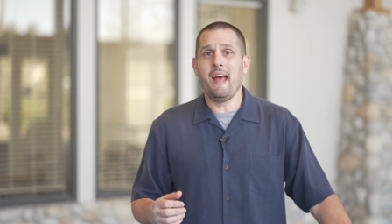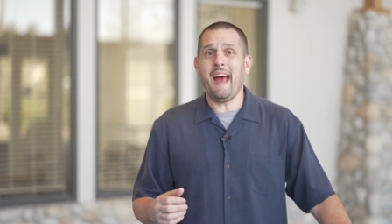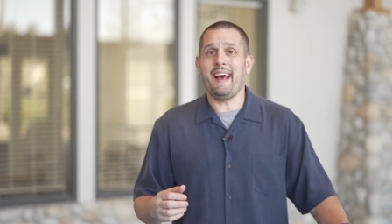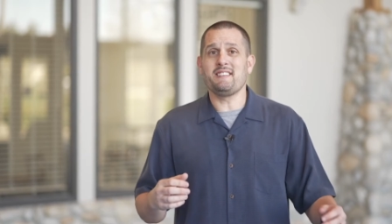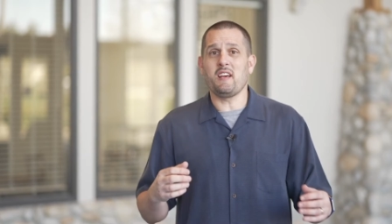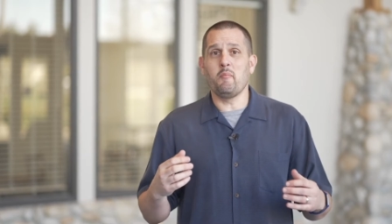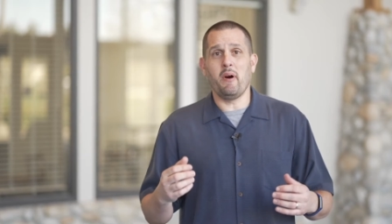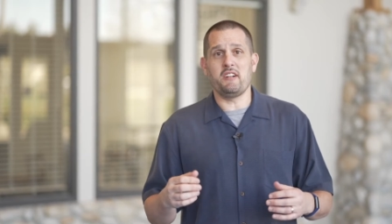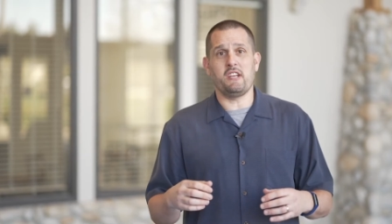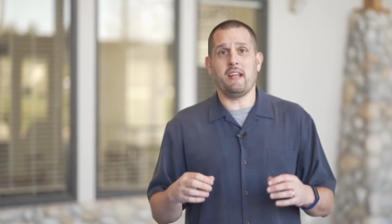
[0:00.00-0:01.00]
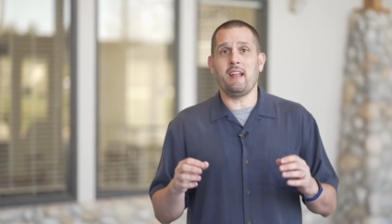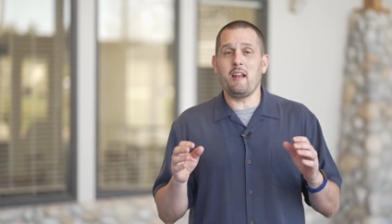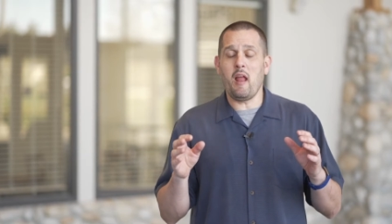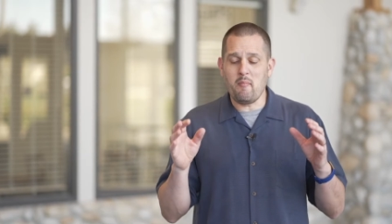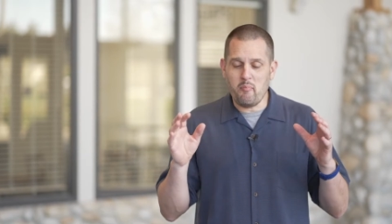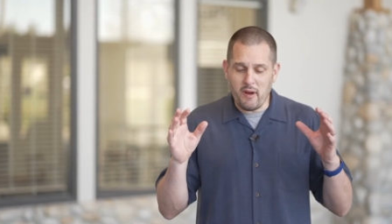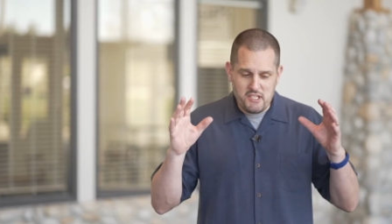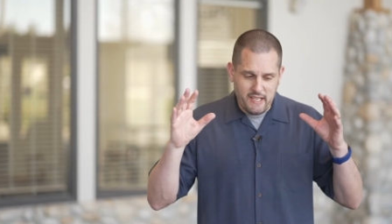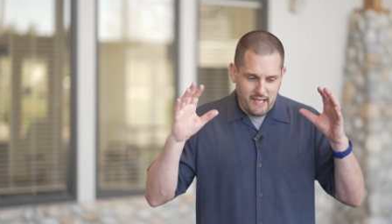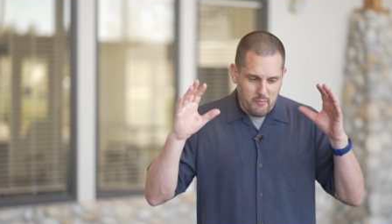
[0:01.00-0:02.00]
as a budget. And
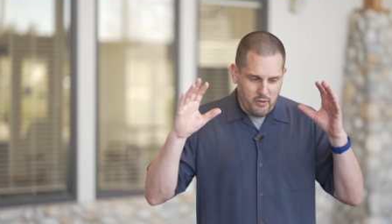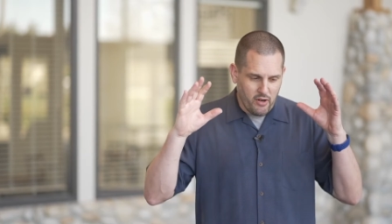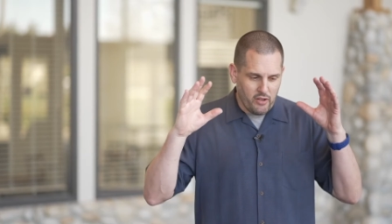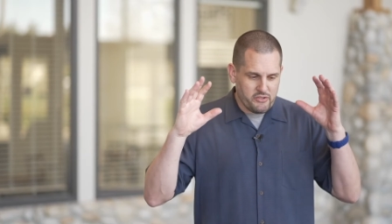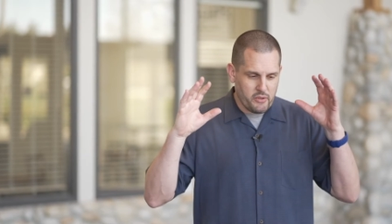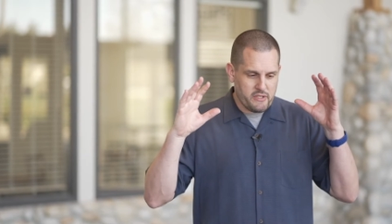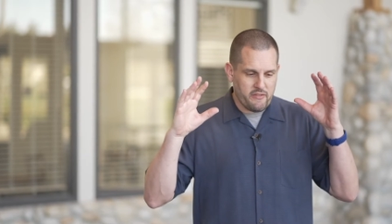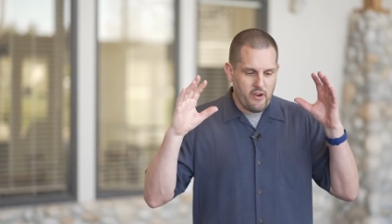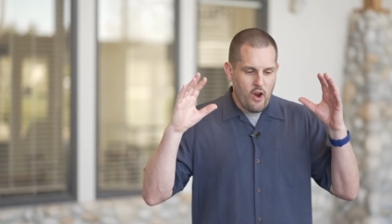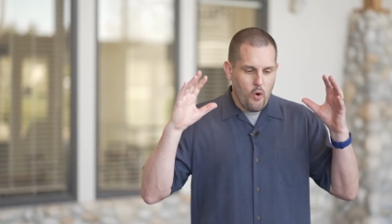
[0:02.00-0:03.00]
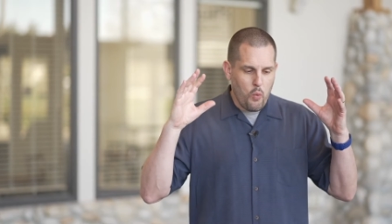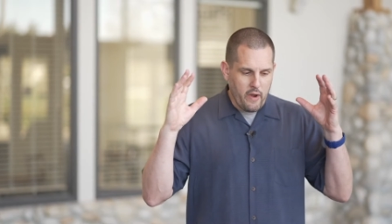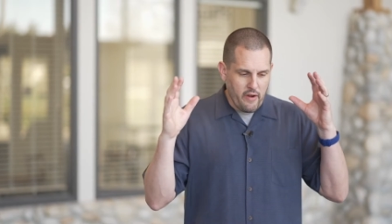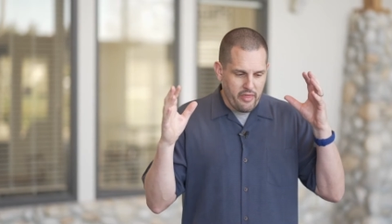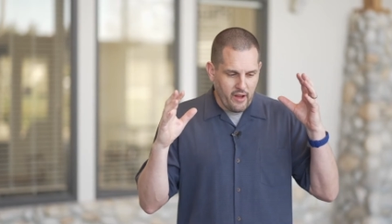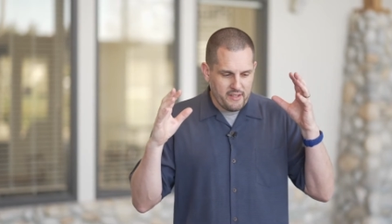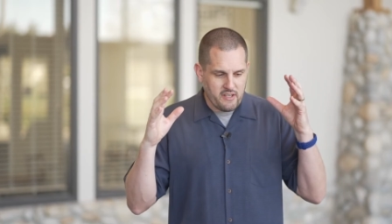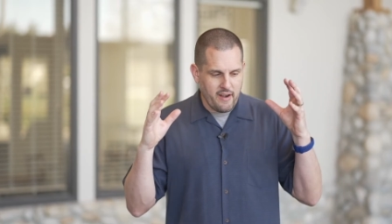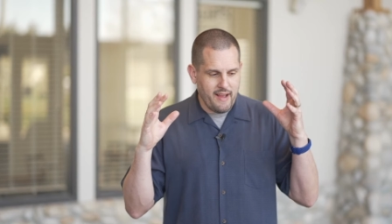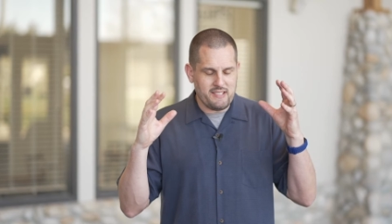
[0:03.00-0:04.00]
budget can put all sorts of weird thoughts
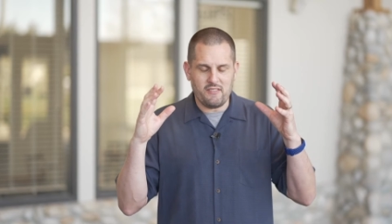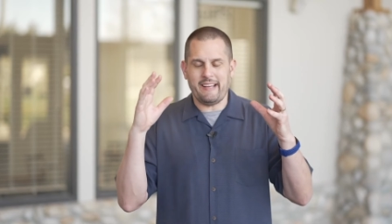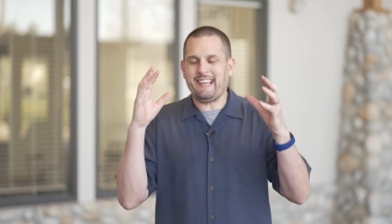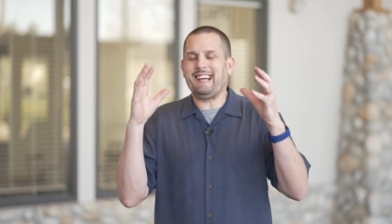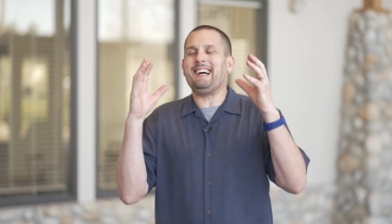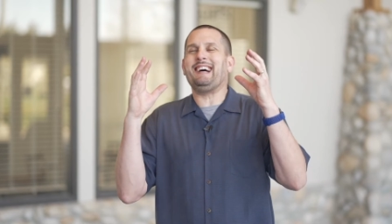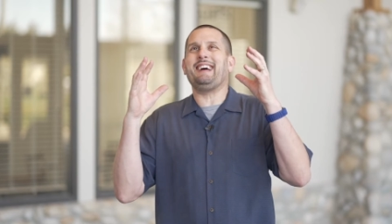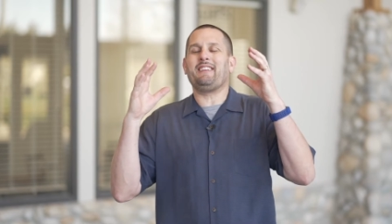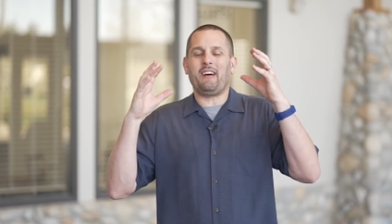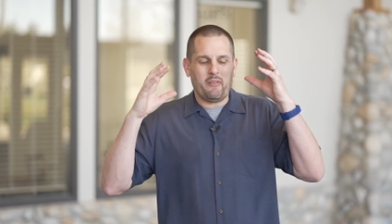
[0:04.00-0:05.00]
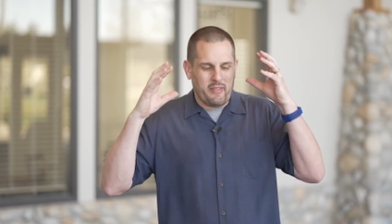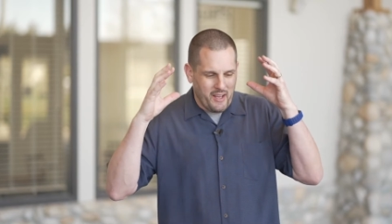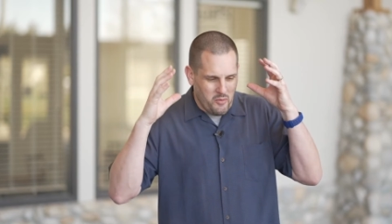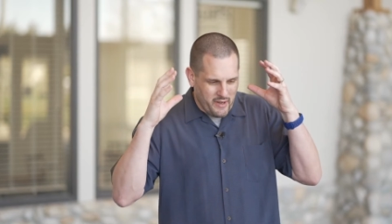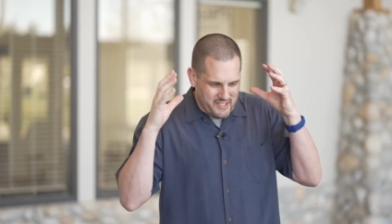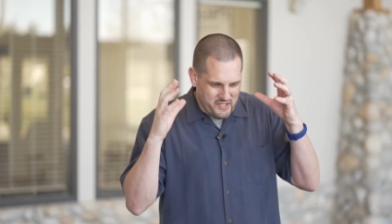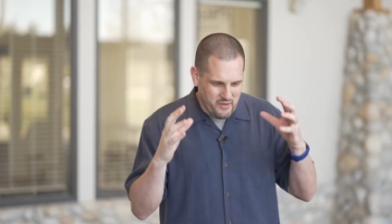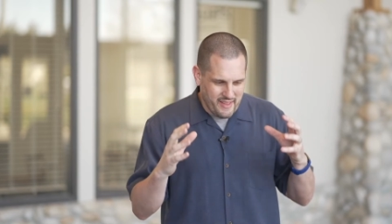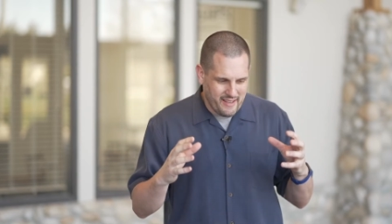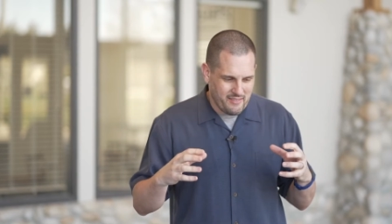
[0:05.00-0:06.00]
in our heads of like, I don't think I want to do
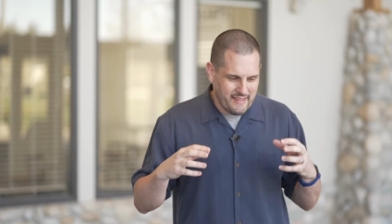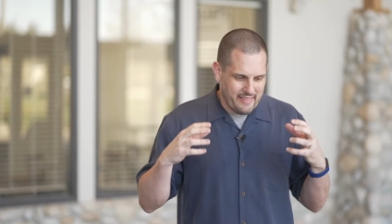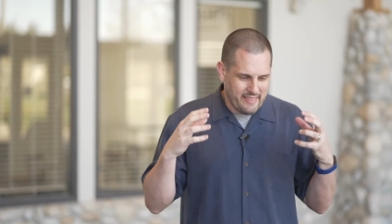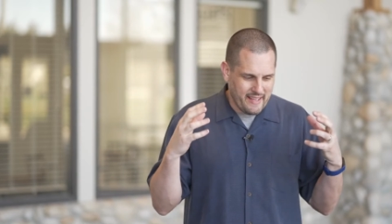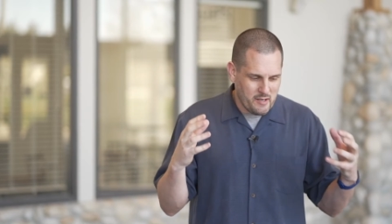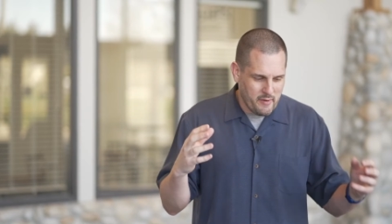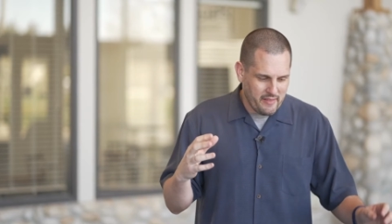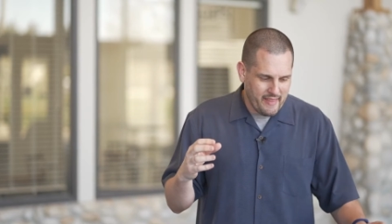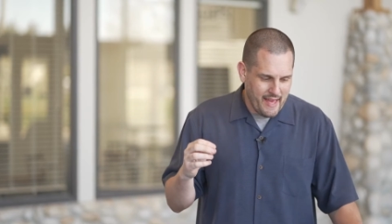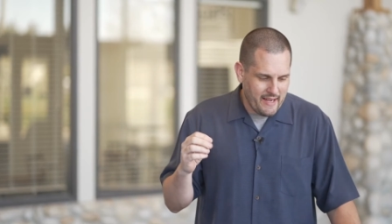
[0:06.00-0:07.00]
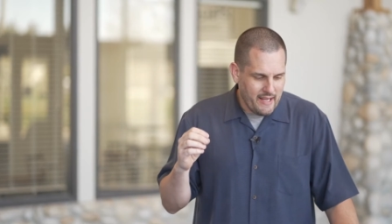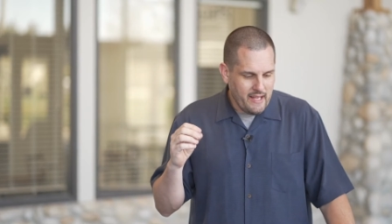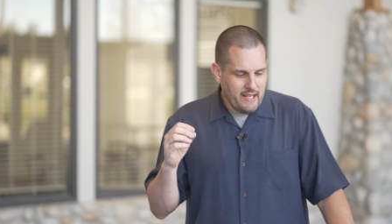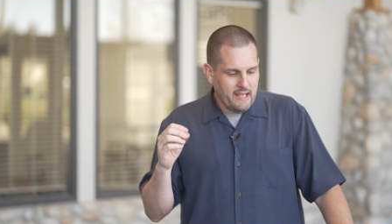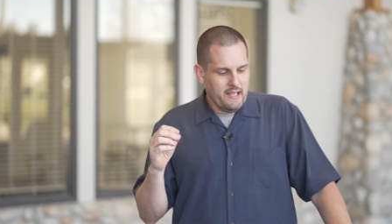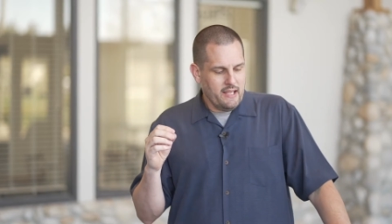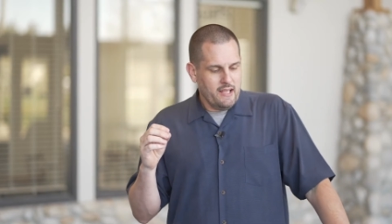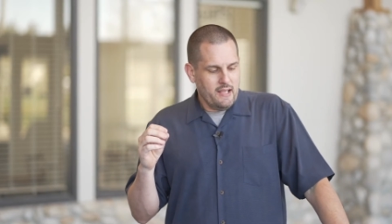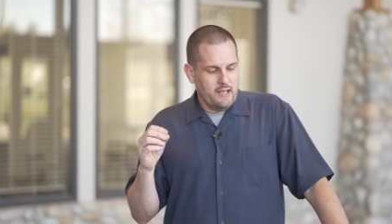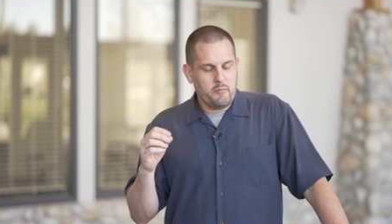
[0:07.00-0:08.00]
that. I don't like thinking about that.
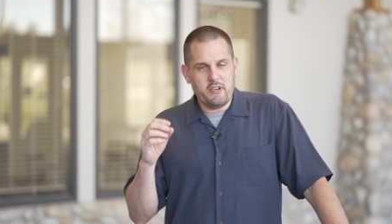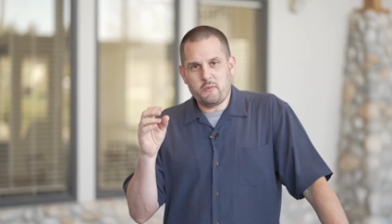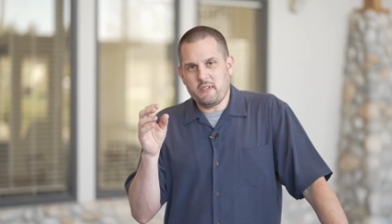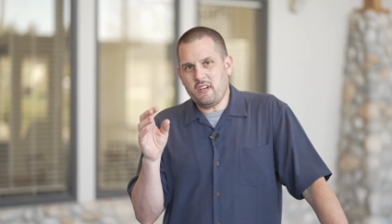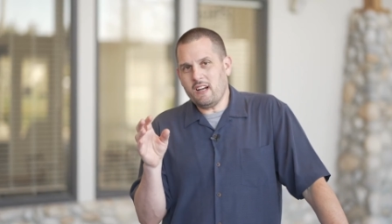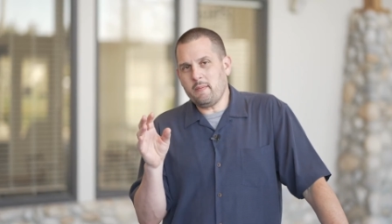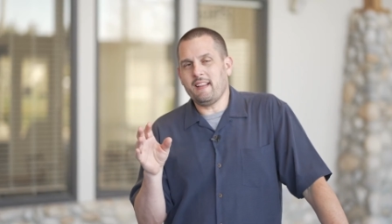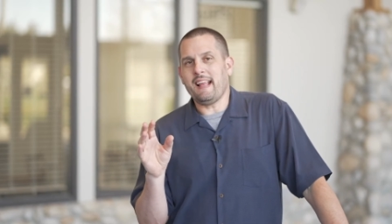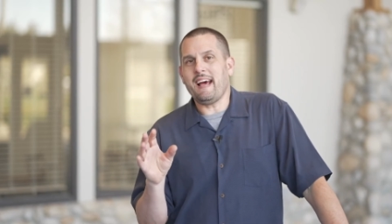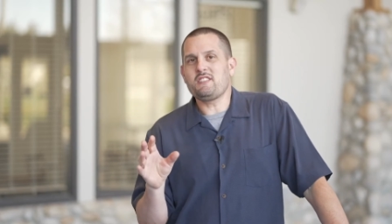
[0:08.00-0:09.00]
But as we talked about last